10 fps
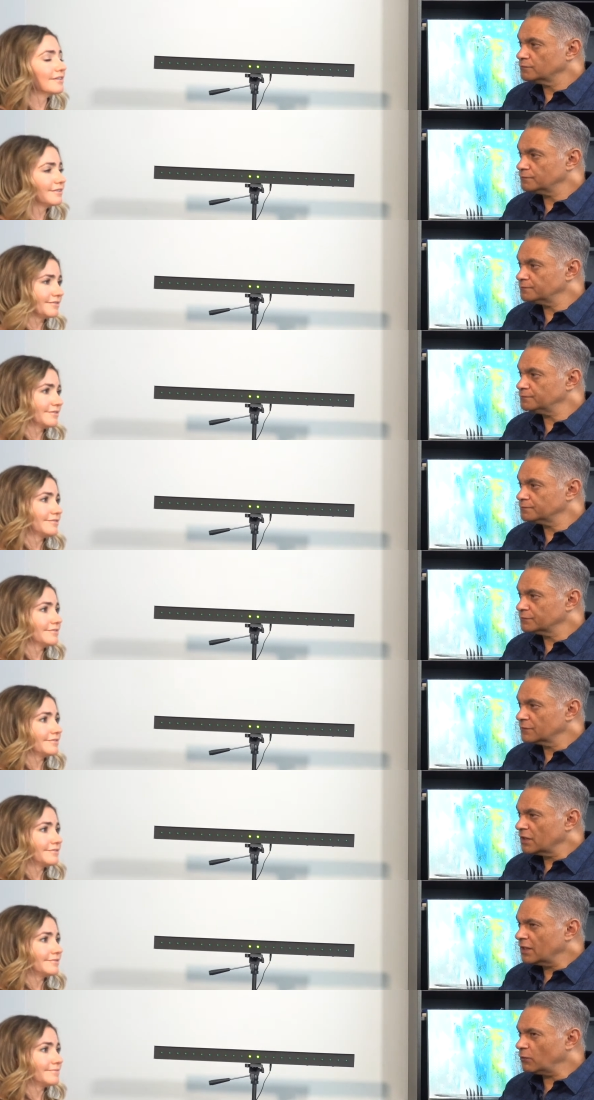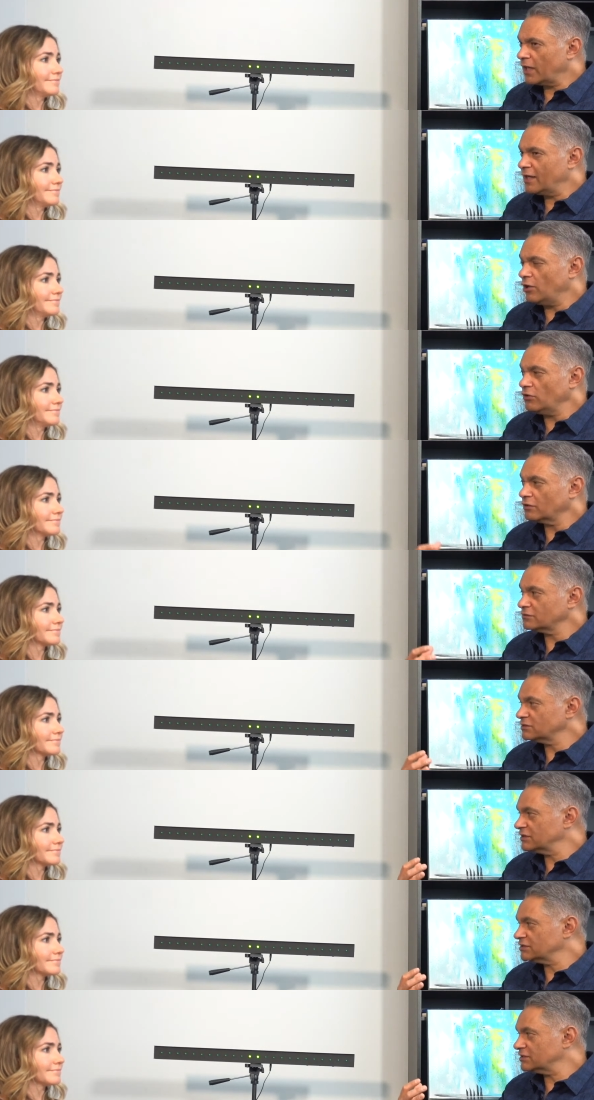Speaker 1: Mm -hmm. And, and how long
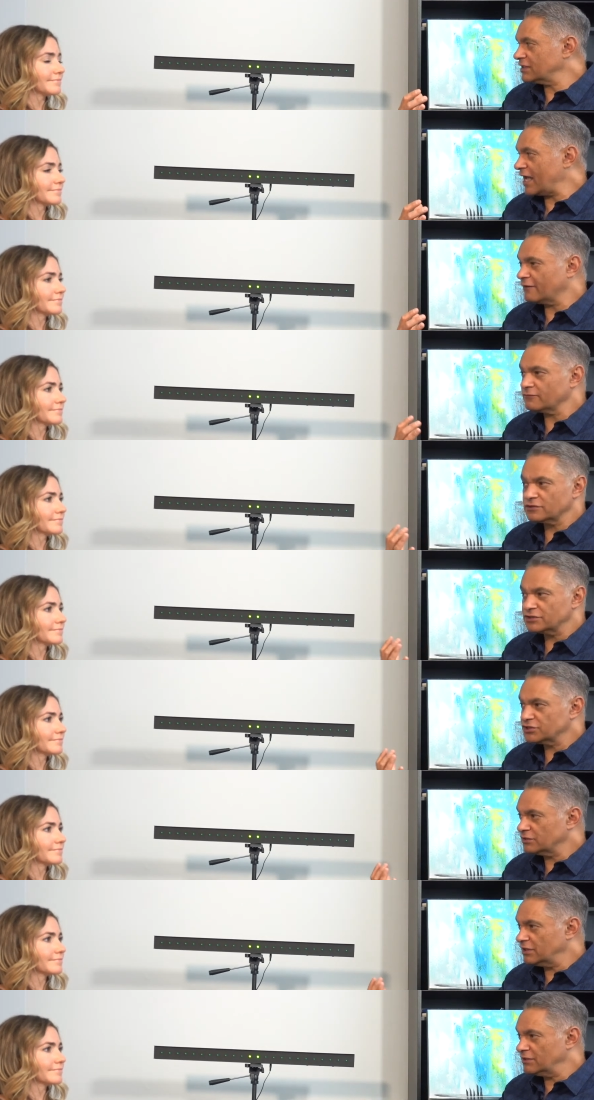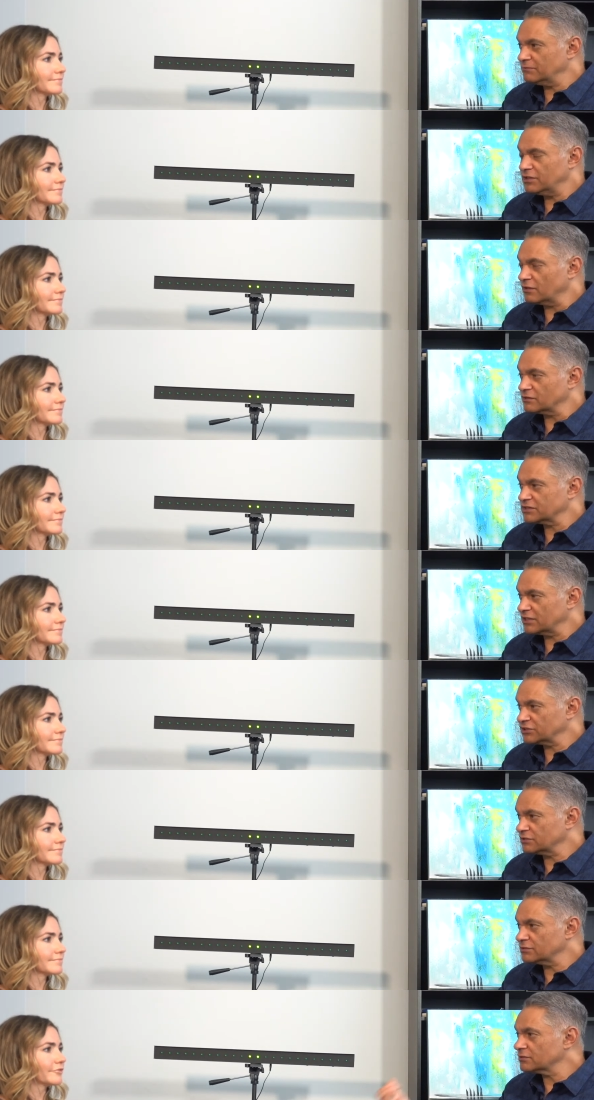is an average EMDR
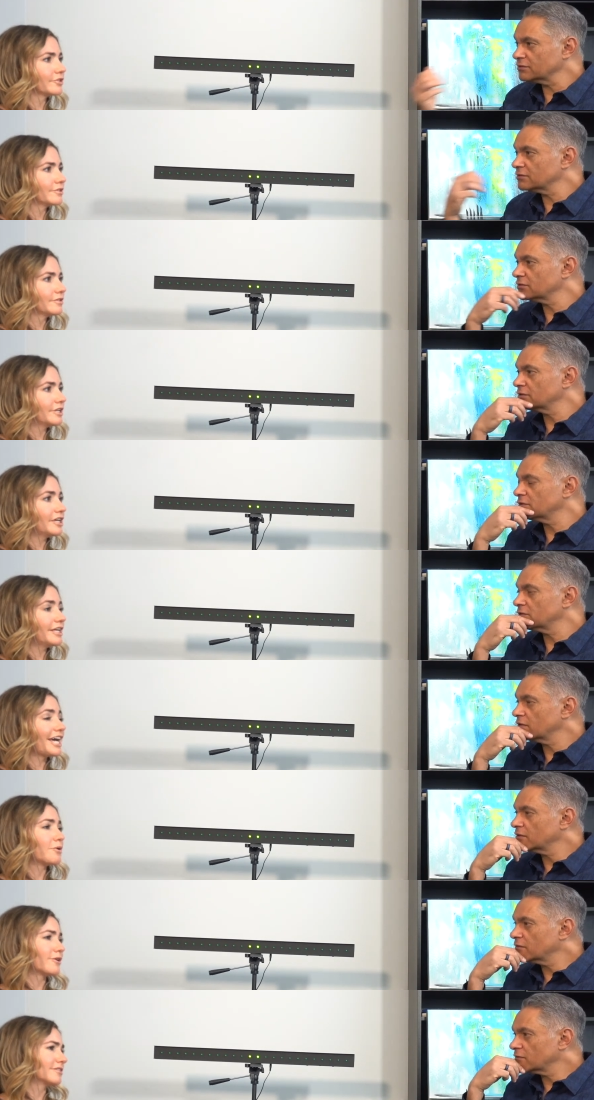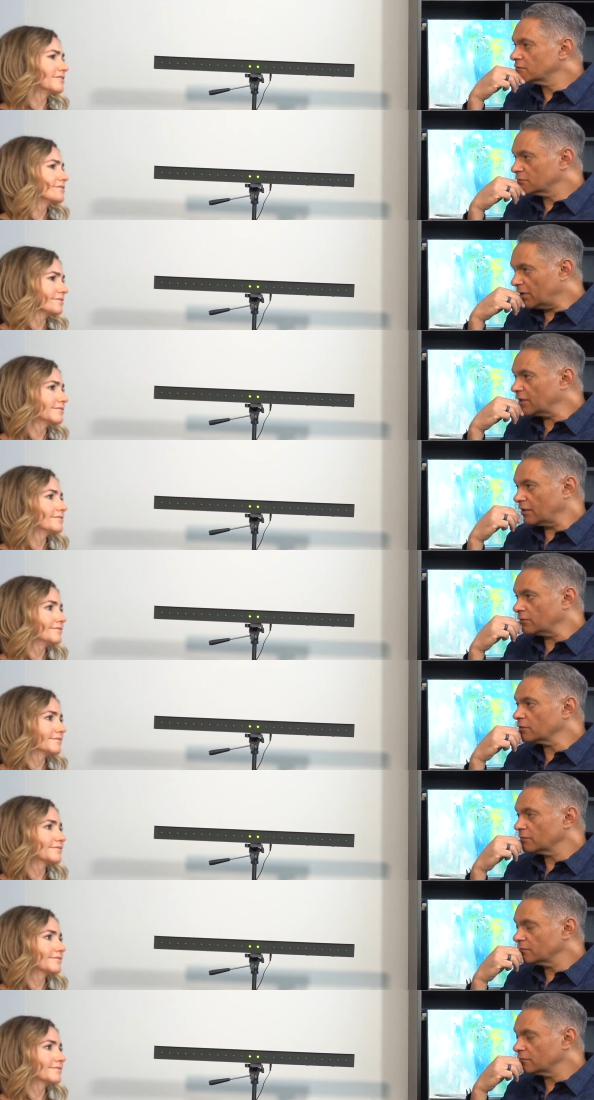session? An hour. About an hour?